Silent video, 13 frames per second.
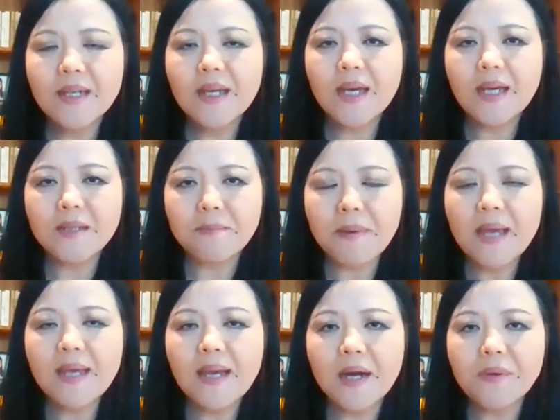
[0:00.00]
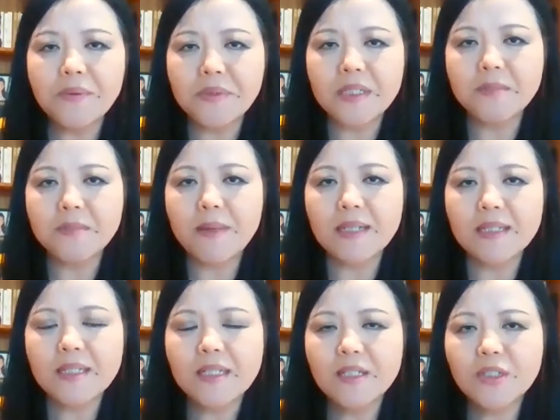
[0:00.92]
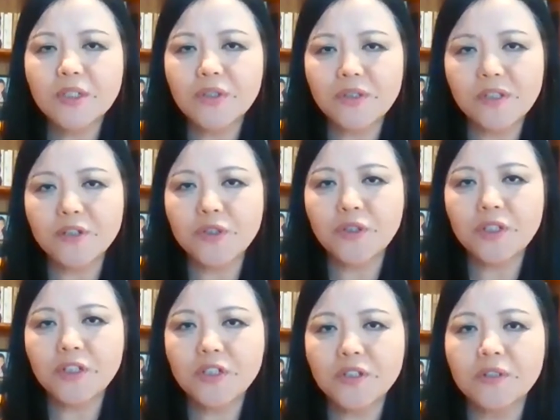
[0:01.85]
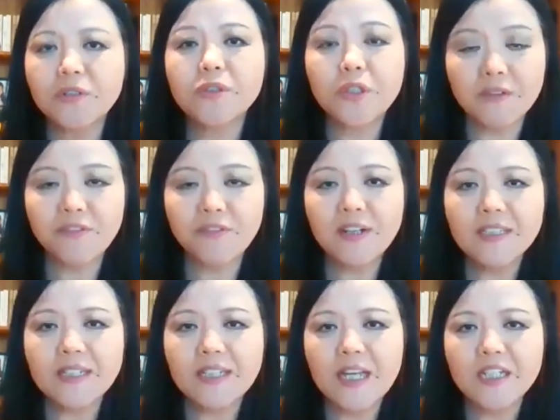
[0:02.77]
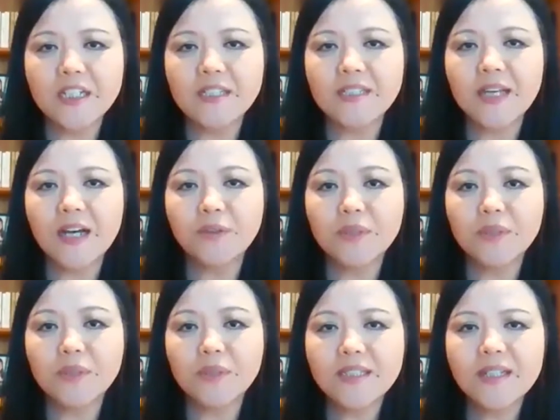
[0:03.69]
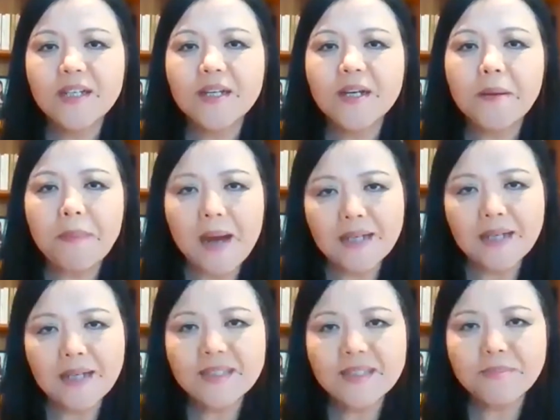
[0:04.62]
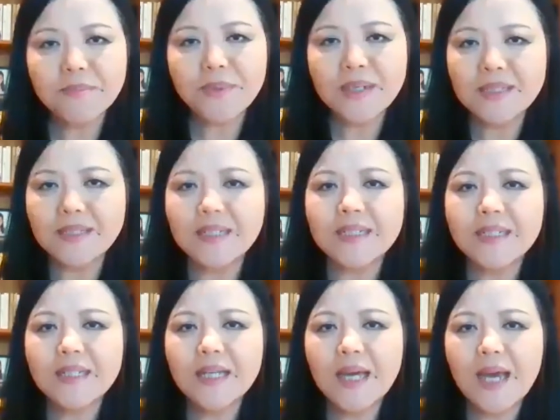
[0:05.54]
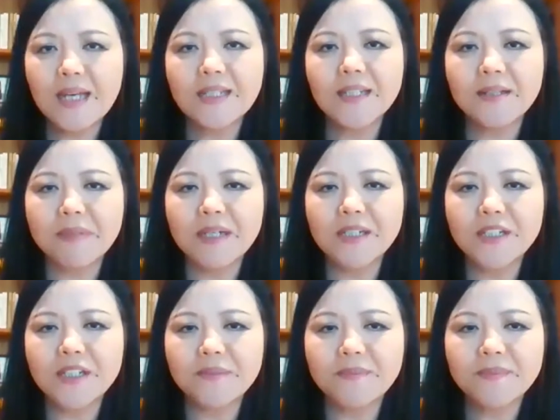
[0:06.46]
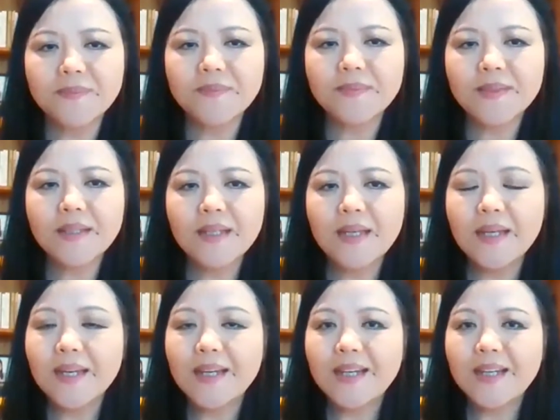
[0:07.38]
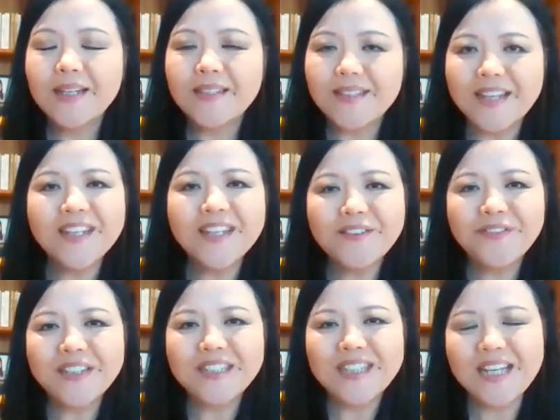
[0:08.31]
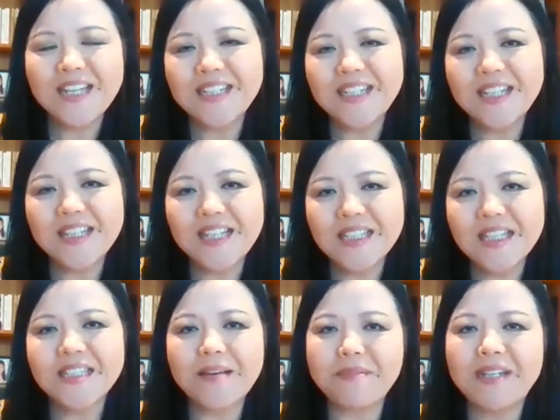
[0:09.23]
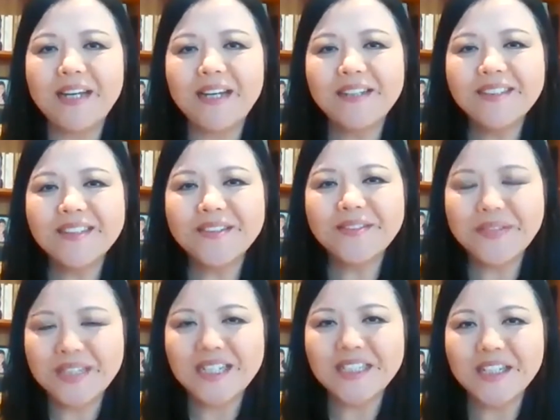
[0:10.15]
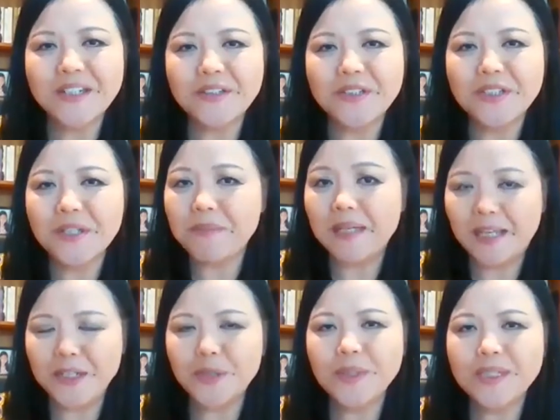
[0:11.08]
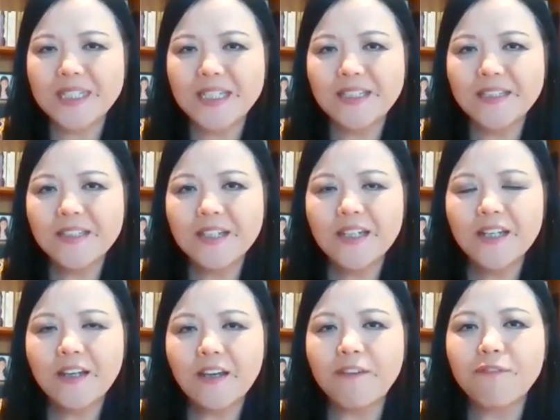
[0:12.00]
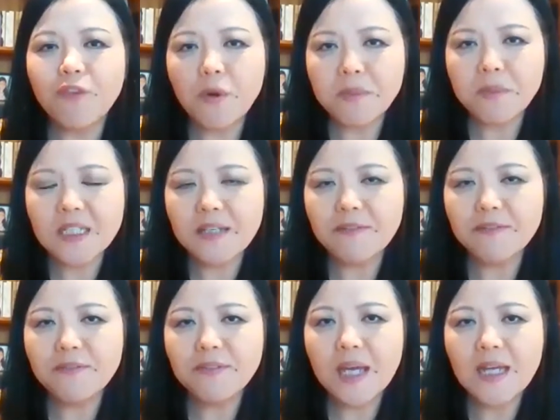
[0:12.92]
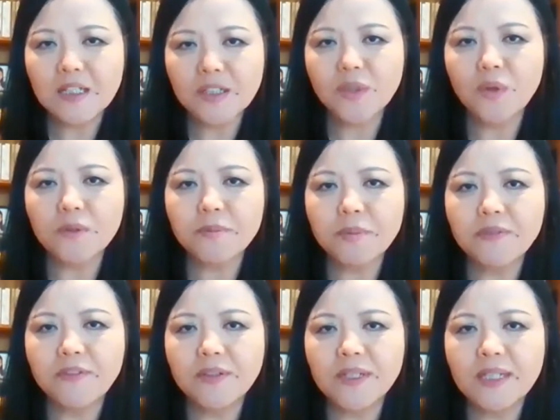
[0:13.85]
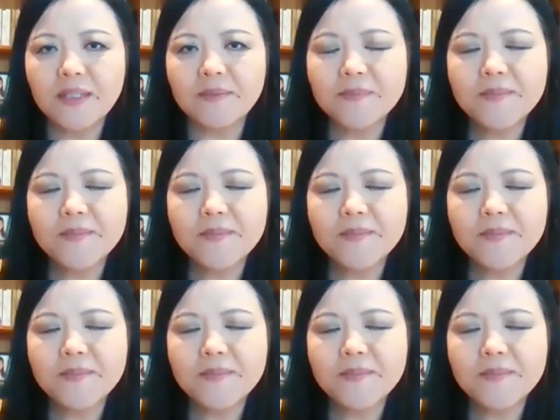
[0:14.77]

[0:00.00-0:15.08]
and pay our respect to the First Nations elders, past, present, and emerging. Thank you for attending this seminar, which is going to be interesting, informative, and thought-provoking.